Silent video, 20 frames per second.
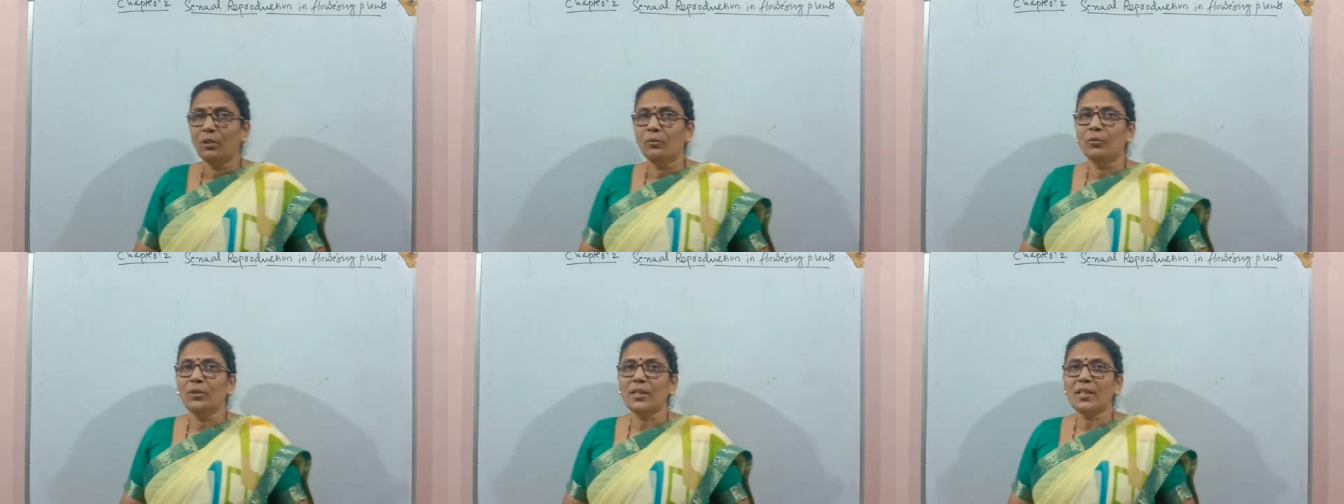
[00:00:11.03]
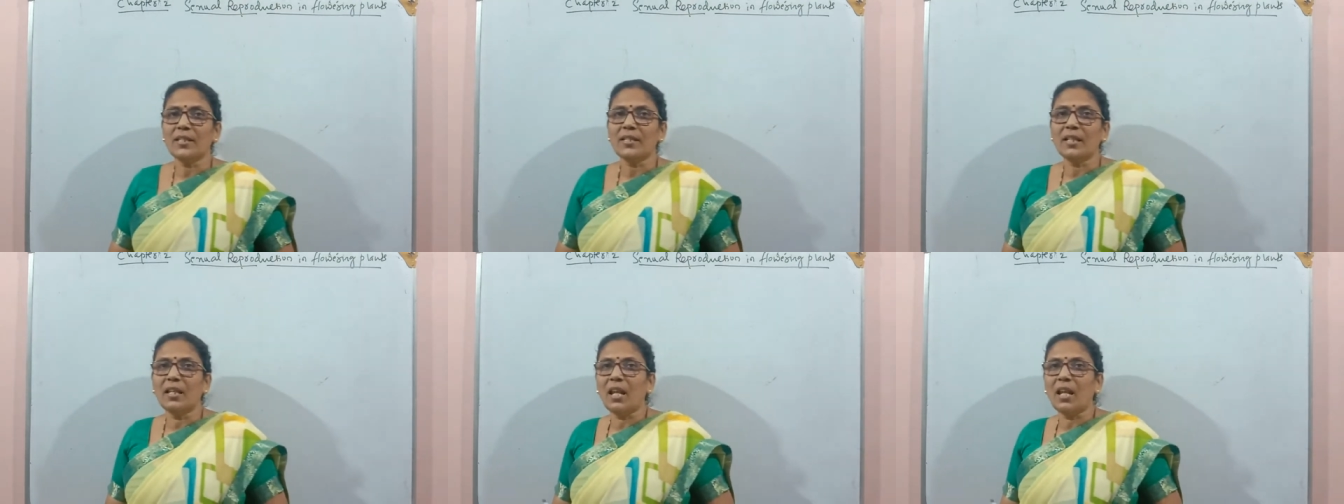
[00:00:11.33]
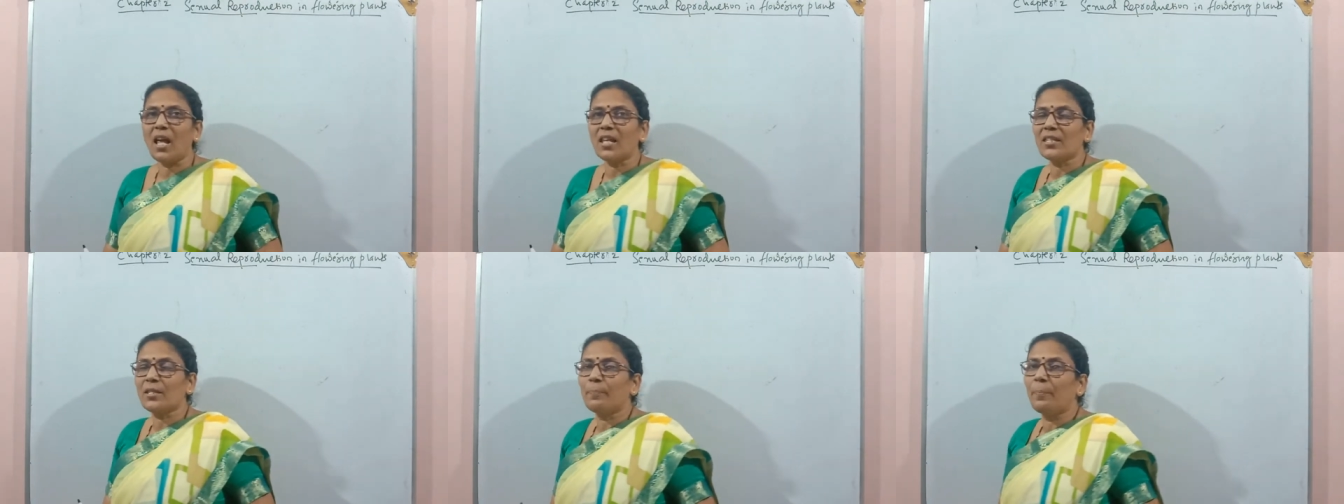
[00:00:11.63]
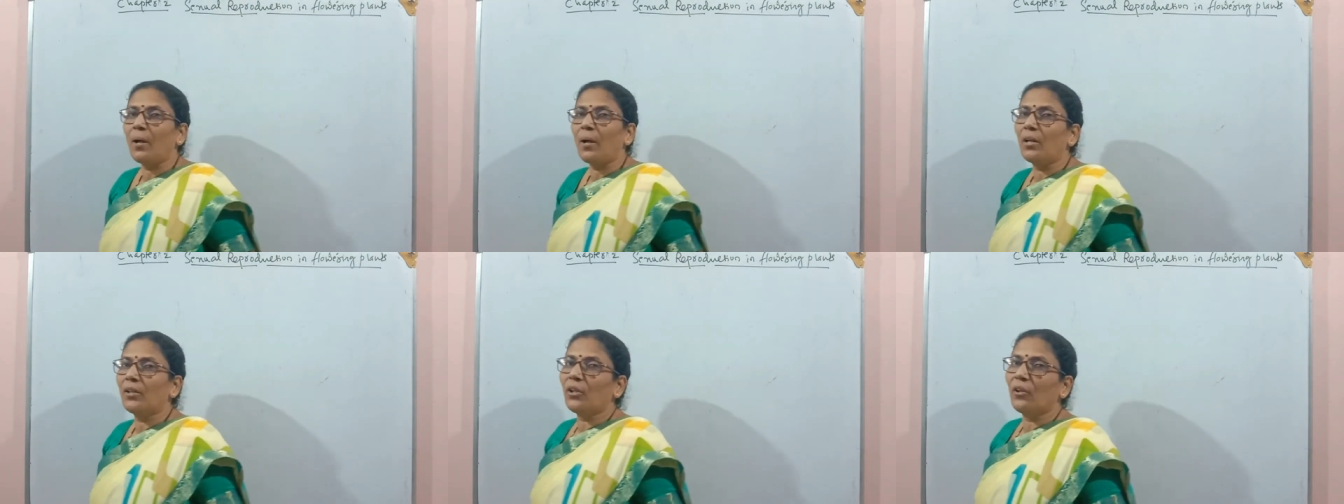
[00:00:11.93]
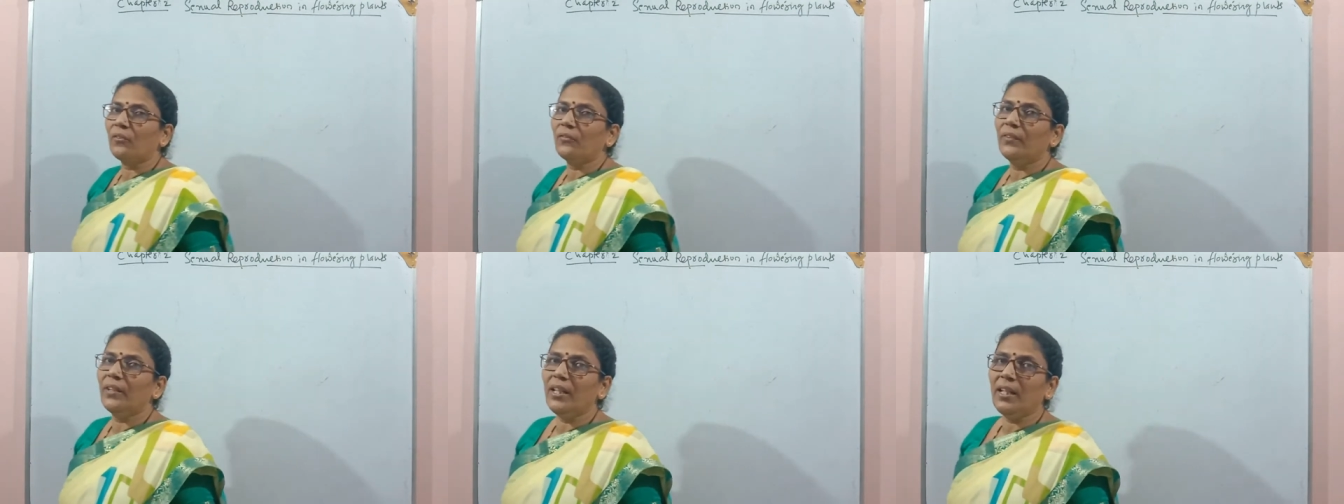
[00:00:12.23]
which is the last part
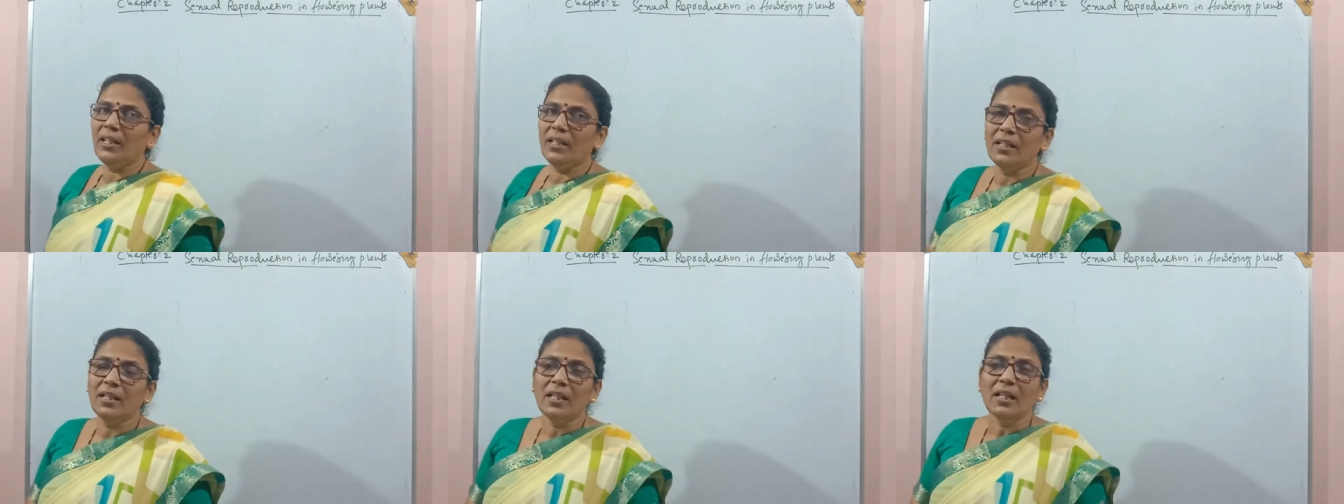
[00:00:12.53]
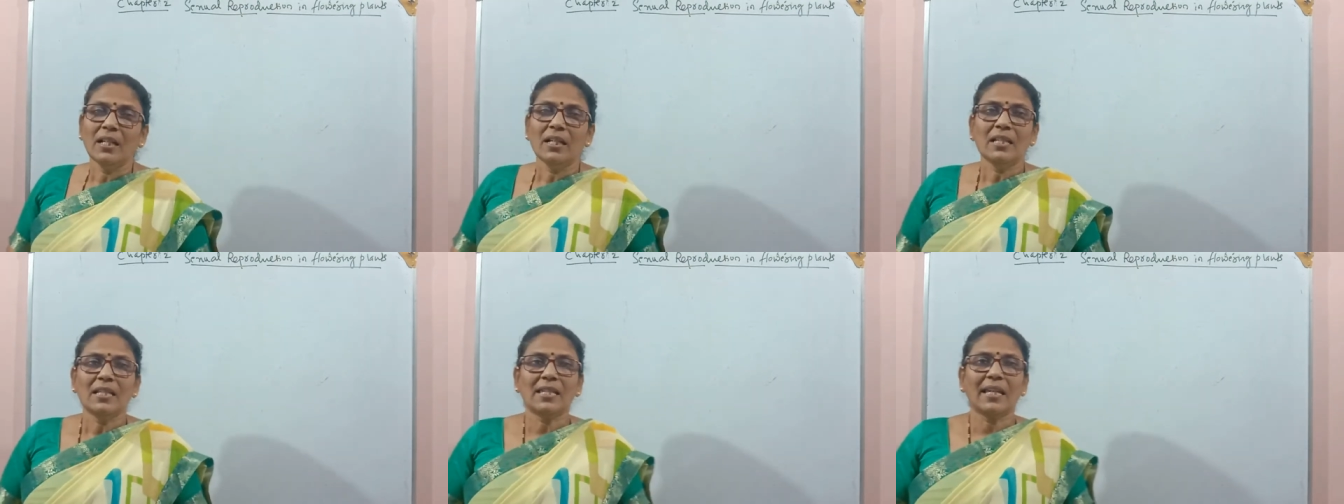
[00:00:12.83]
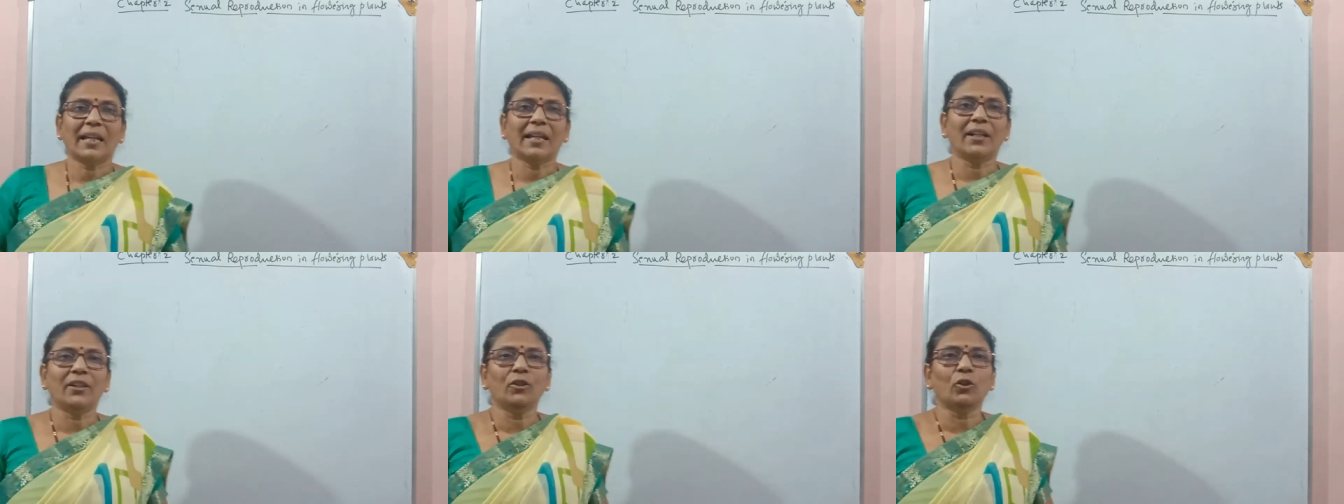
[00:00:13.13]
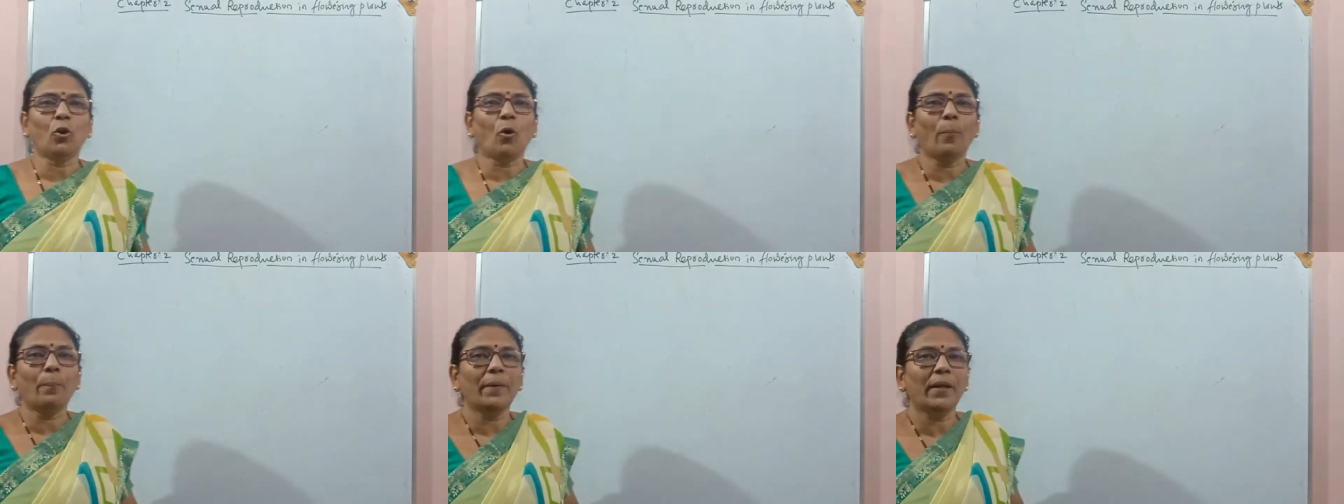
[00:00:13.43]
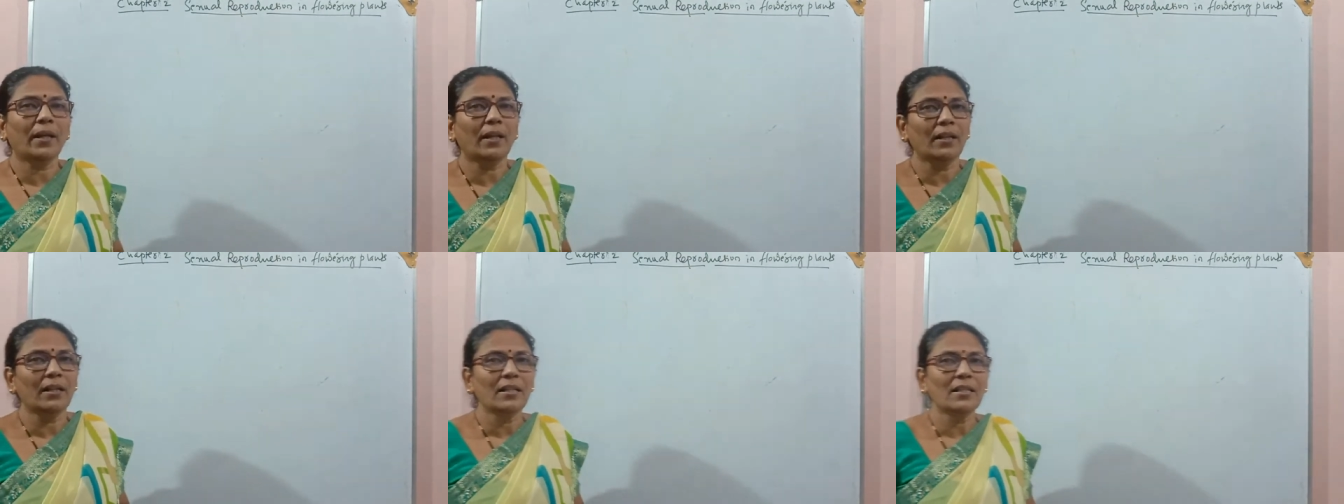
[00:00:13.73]
of the second
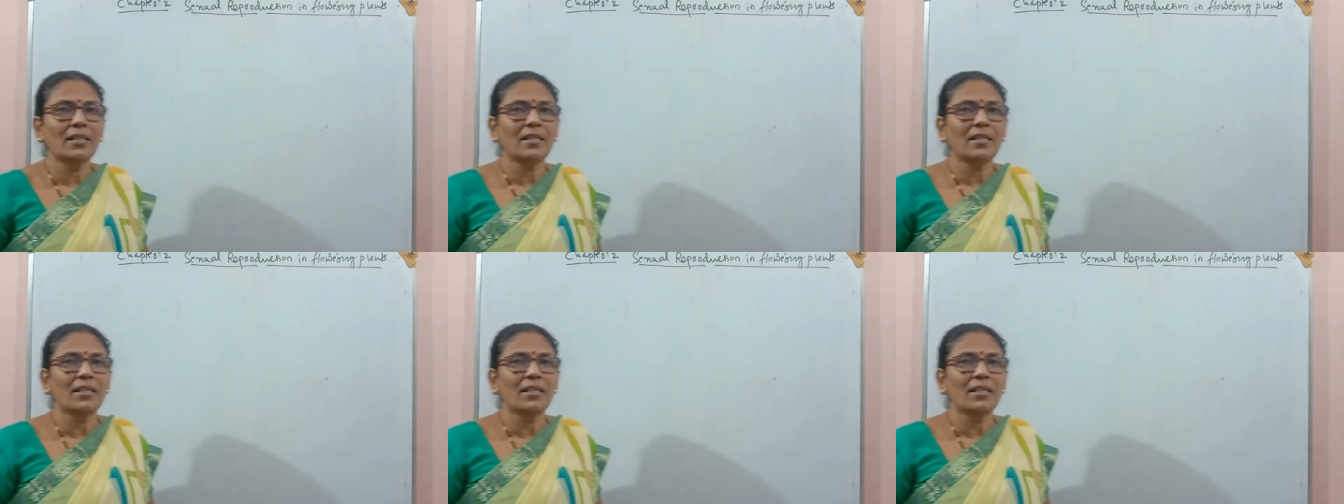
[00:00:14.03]
topic,